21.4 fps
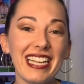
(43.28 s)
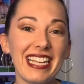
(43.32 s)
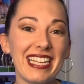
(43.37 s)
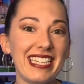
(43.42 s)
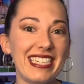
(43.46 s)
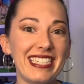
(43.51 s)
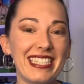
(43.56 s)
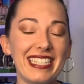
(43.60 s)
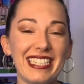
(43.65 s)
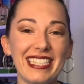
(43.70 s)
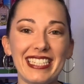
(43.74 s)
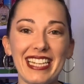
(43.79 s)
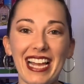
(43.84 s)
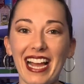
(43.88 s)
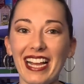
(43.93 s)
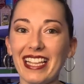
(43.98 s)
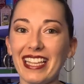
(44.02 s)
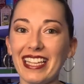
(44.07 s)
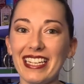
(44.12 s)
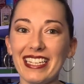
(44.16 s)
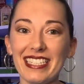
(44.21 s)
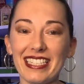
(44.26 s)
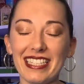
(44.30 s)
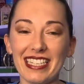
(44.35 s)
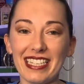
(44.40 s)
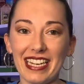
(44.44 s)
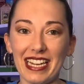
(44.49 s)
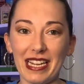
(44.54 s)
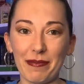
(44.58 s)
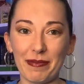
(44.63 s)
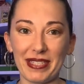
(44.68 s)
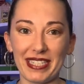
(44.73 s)
it is exactly as the
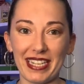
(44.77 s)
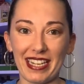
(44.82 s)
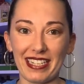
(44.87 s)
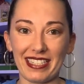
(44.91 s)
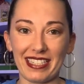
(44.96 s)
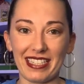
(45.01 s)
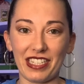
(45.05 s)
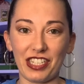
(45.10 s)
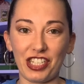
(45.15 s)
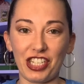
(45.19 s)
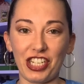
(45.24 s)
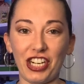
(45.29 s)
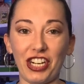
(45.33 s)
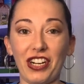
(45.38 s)
name says this year.